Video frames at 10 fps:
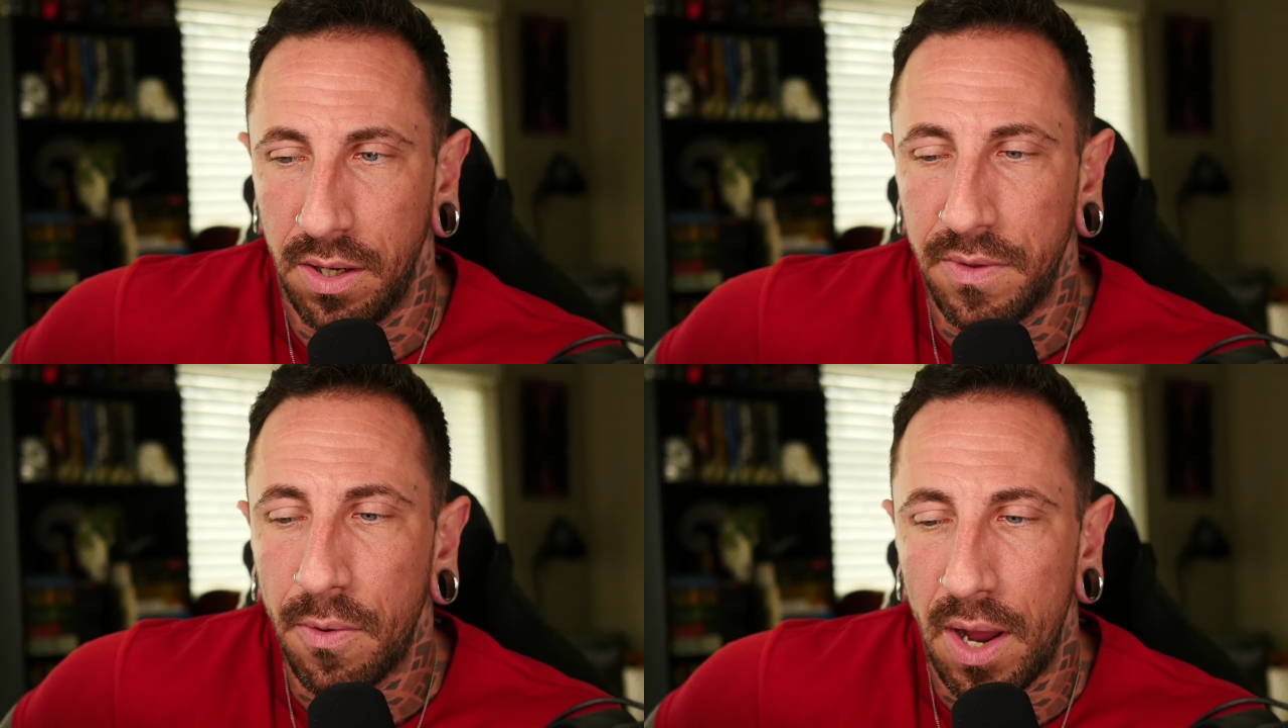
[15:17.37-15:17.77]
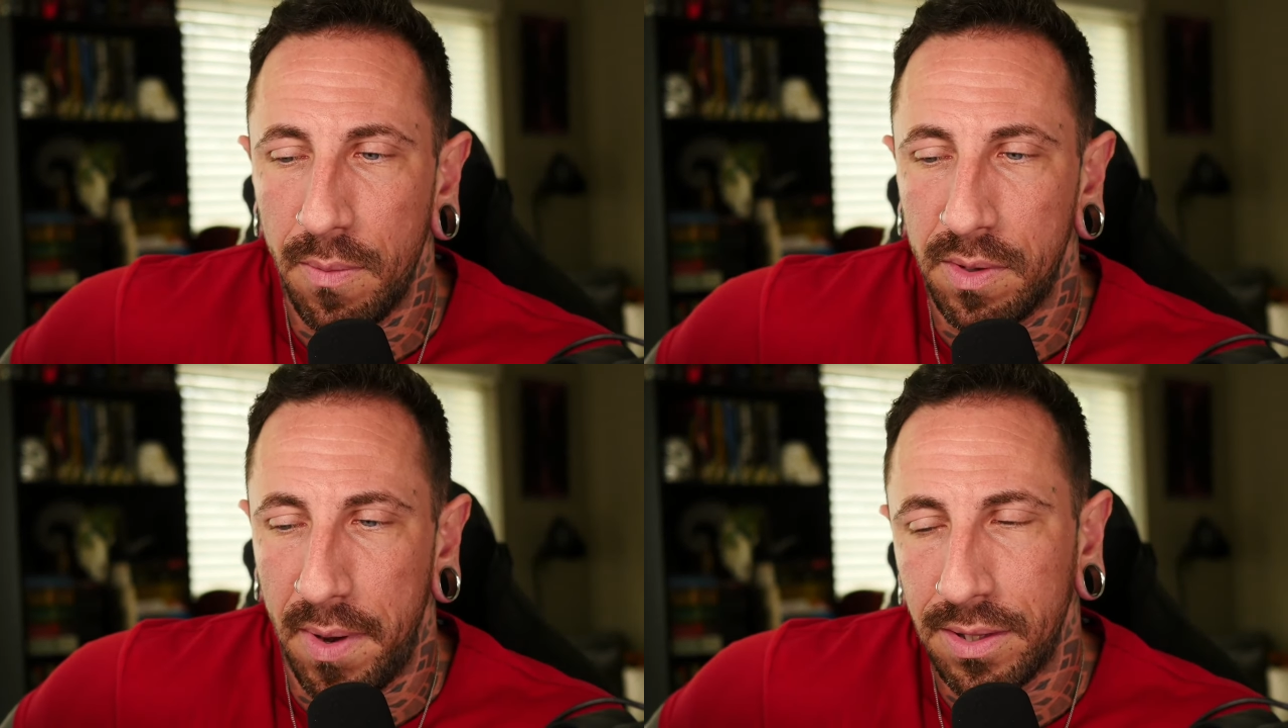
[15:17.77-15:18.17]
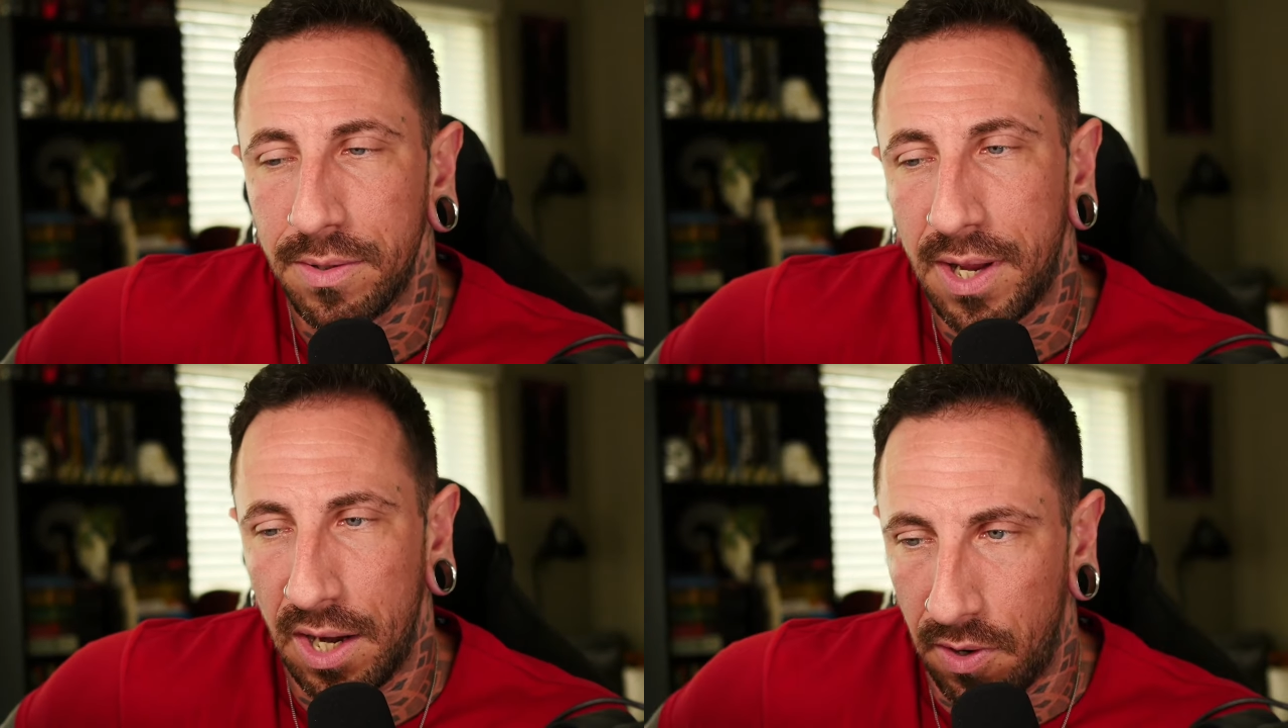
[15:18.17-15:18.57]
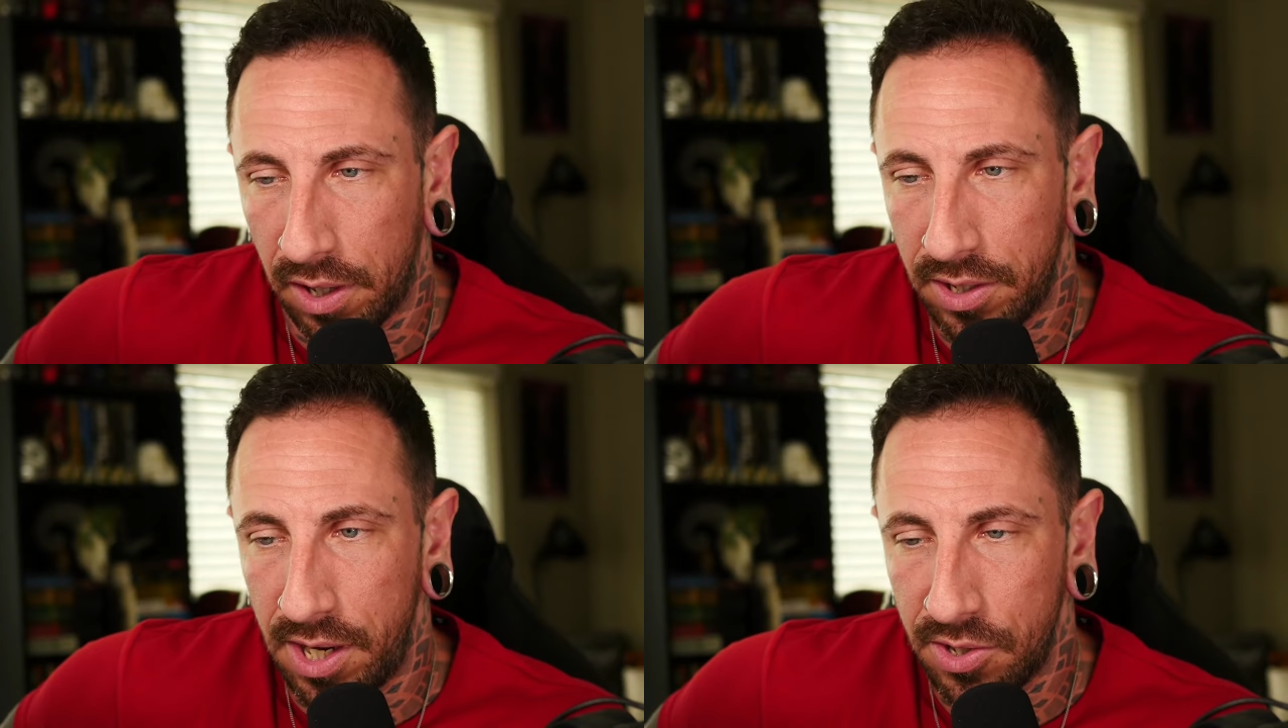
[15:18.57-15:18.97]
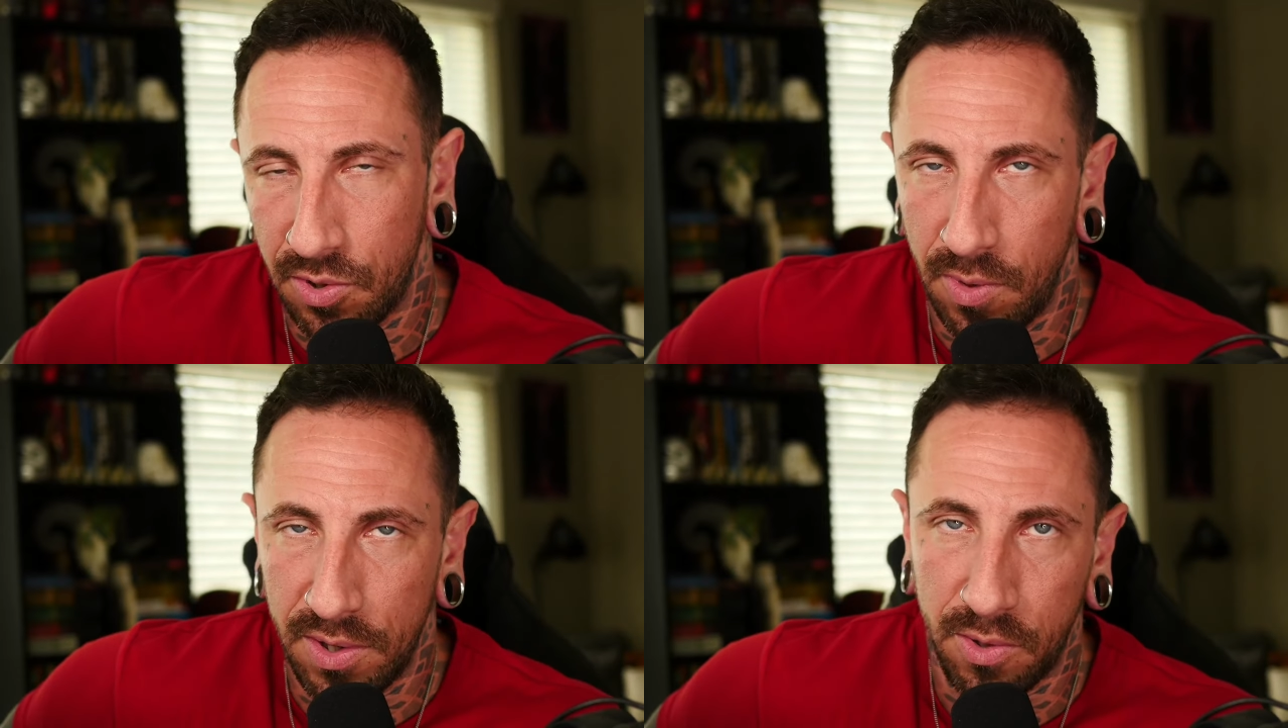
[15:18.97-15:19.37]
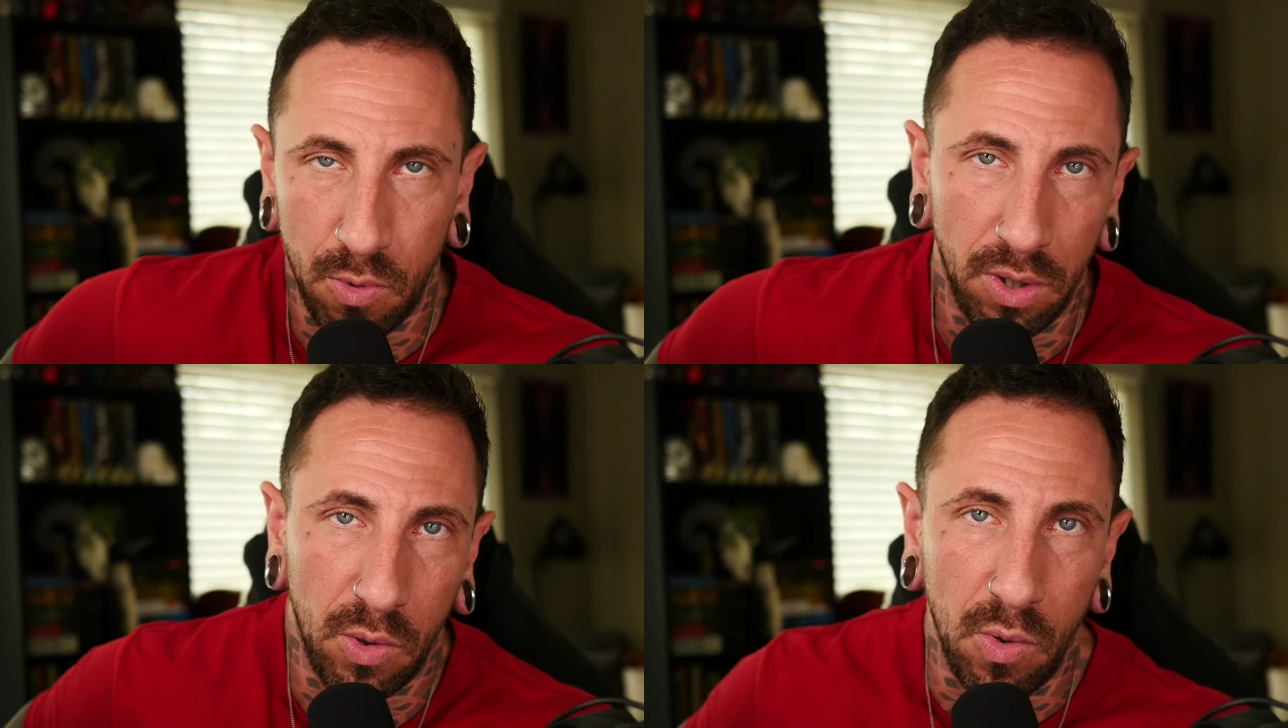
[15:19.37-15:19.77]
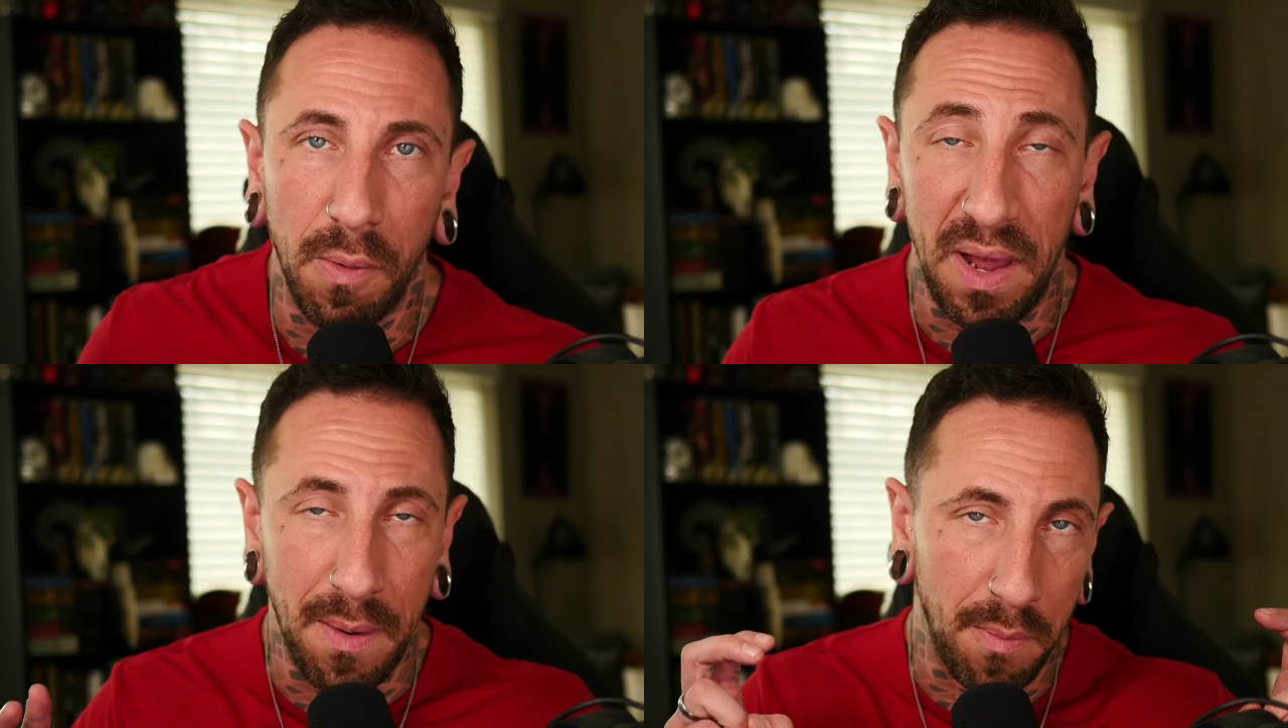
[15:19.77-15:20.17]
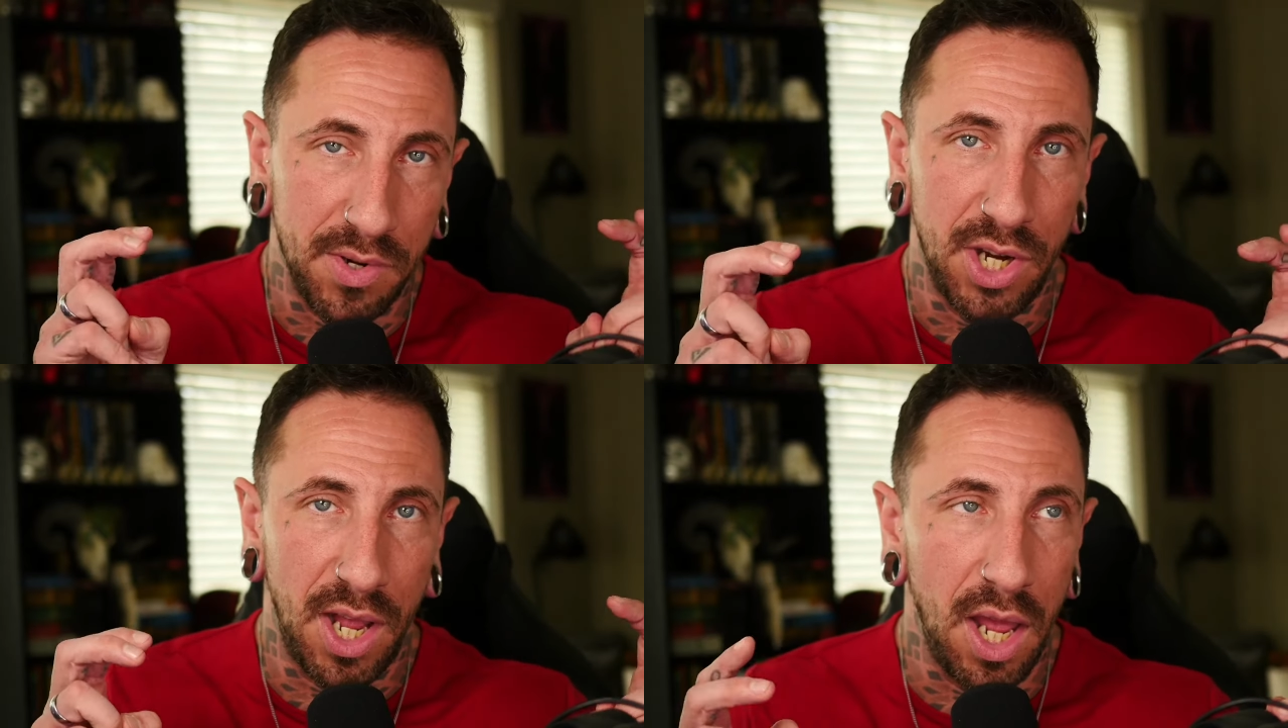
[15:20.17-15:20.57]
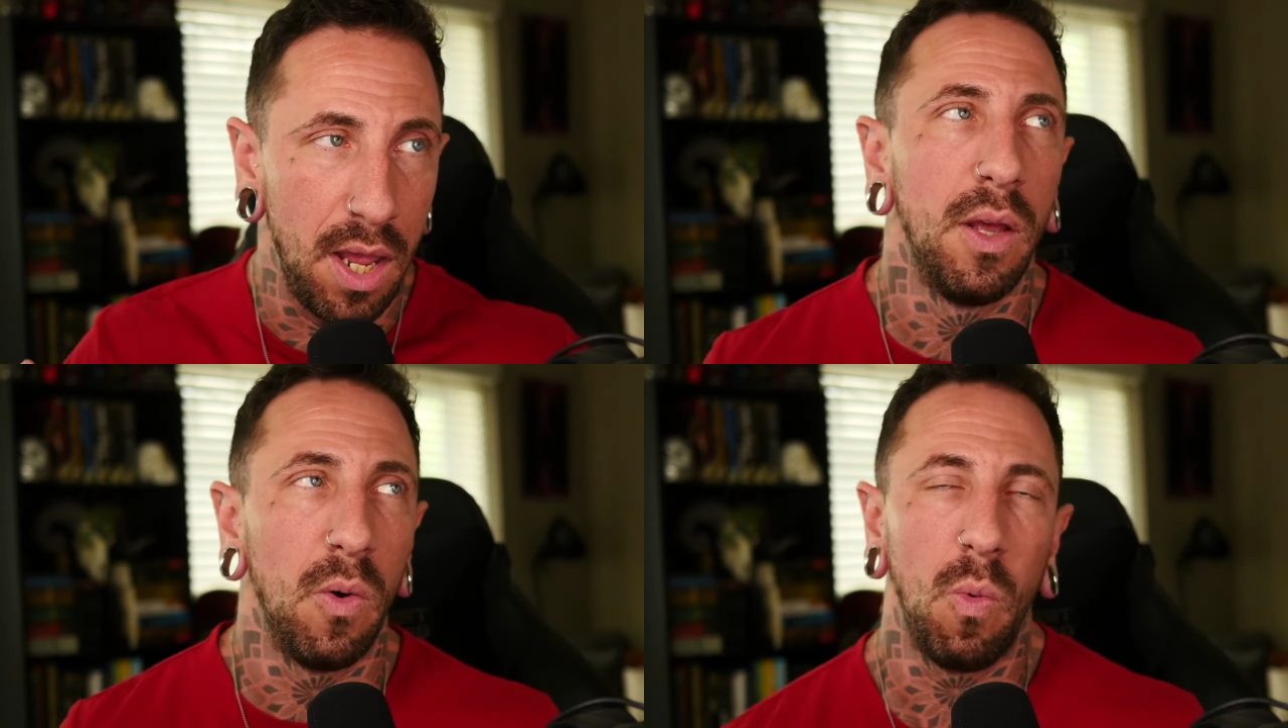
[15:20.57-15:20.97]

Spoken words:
If they were able to make this kind of architecture with quote unquote paper mache,